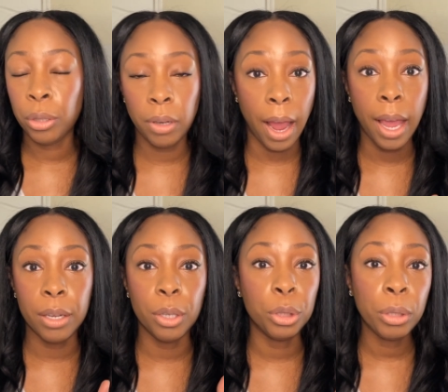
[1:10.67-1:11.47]
I had
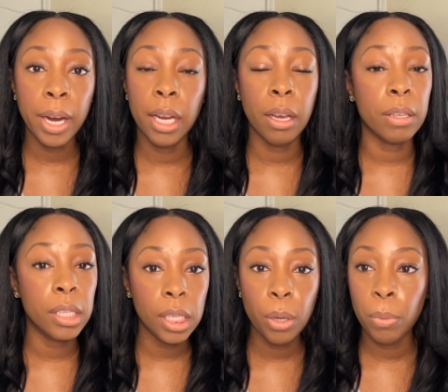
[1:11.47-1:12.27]
no training on
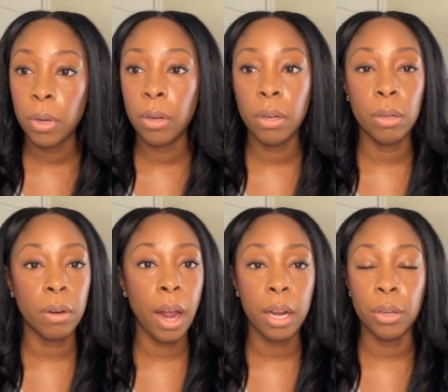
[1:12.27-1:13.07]
SQL
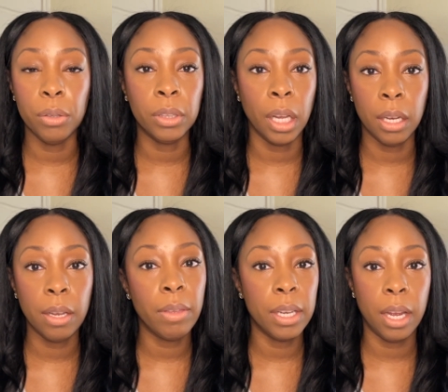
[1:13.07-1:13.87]
or how to use any
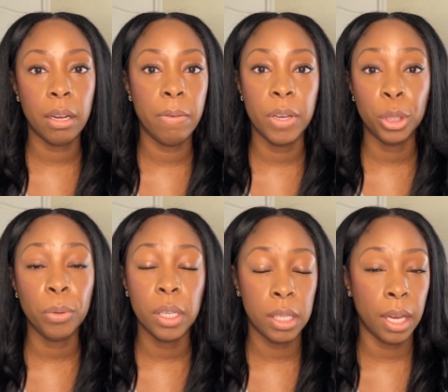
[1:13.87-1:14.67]
of the data
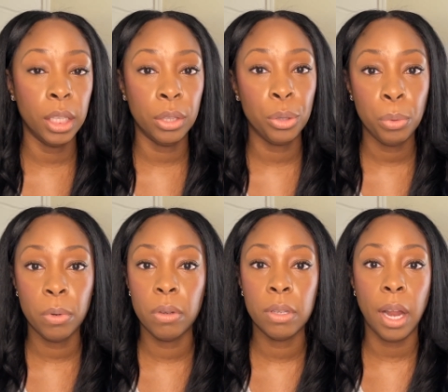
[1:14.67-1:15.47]
visualization
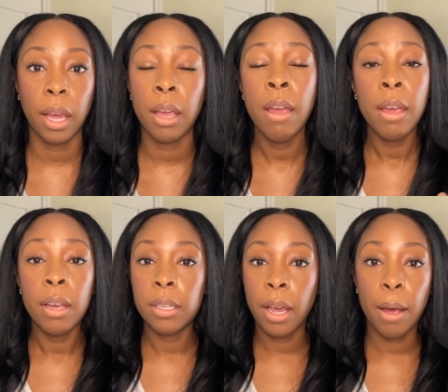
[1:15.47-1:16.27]
tools like
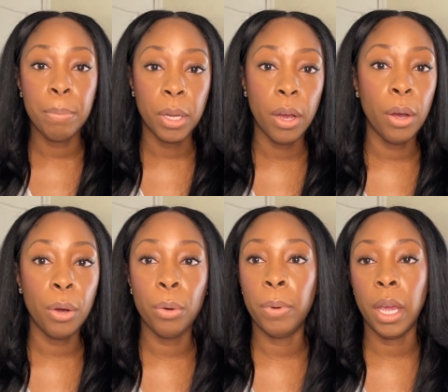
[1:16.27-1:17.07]

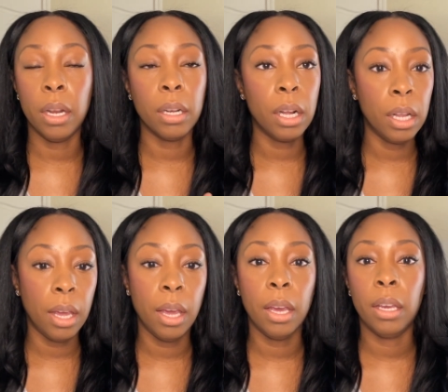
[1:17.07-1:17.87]
Tableau and
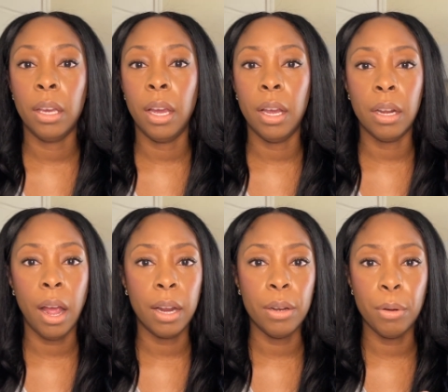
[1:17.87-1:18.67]
Qlik, and
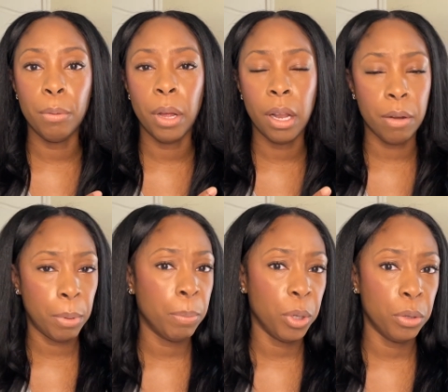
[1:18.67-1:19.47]
I know a lot of
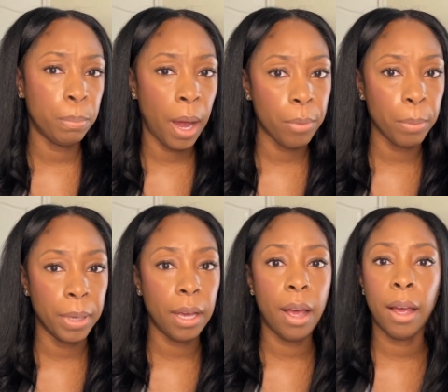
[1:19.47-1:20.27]
people use Power
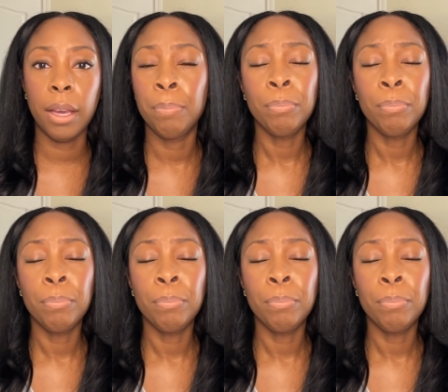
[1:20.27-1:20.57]
BI. I